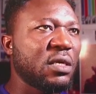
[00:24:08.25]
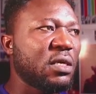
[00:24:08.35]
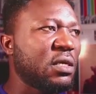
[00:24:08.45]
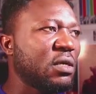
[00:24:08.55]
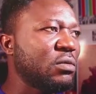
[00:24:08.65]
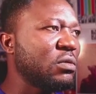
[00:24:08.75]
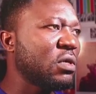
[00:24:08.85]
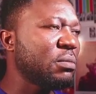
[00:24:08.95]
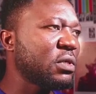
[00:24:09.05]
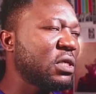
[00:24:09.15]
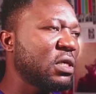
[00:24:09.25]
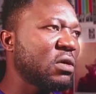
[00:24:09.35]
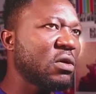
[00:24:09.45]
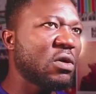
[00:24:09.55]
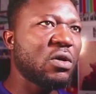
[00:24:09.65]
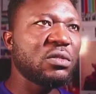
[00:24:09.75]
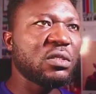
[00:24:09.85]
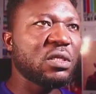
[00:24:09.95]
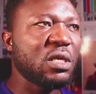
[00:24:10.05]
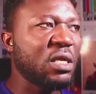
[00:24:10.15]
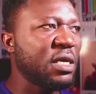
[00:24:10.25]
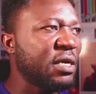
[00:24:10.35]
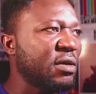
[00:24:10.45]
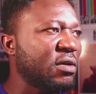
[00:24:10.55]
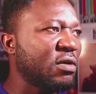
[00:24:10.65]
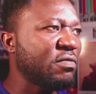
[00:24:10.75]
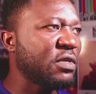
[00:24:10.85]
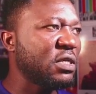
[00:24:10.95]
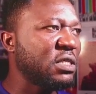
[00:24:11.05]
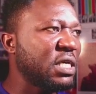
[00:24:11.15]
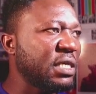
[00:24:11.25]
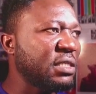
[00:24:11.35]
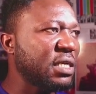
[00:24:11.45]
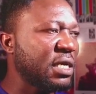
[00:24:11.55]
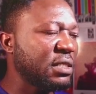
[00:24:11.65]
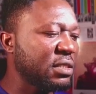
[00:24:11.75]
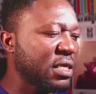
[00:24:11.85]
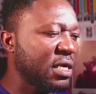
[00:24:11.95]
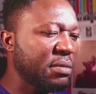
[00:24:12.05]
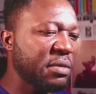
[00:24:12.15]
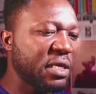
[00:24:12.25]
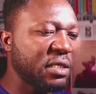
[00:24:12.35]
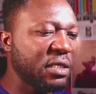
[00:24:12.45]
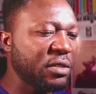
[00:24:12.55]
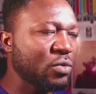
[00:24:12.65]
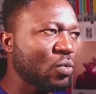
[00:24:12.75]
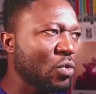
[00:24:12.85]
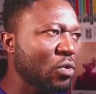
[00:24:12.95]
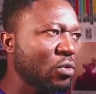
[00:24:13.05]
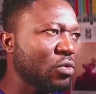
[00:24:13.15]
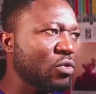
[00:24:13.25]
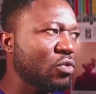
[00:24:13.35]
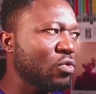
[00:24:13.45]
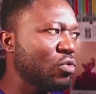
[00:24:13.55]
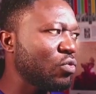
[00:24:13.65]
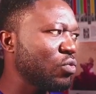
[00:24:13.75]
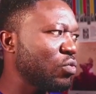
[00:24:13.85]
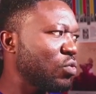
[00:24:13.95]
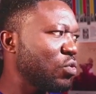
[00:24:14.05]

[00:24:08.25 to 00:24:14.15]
and I'll double click on the layer of the date and time and hit 1 2.